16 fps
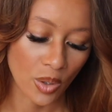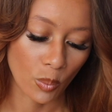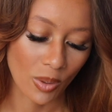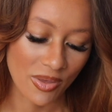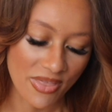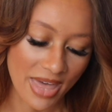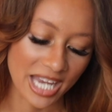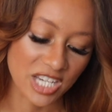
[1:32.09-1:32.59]

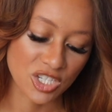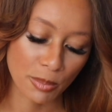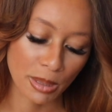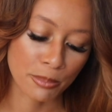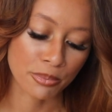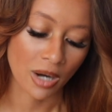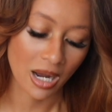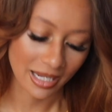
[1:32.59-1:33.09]
when they should
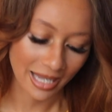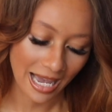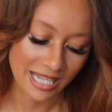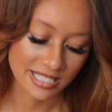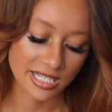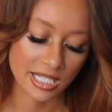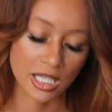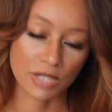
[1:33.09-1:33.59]
be
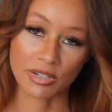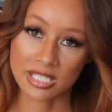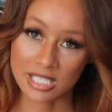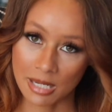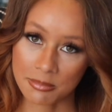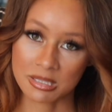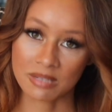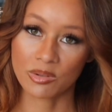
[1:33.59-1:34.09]
broadcasting the
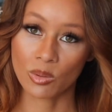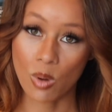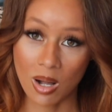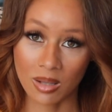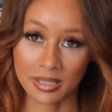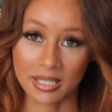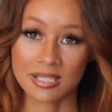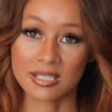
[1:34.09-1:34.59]
redemptive
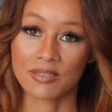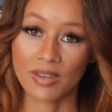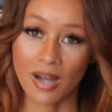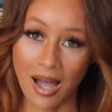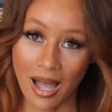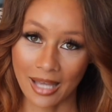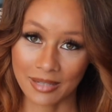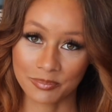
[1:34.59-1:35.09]
qualities of
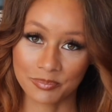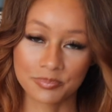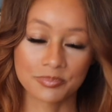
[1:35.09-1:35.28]
God.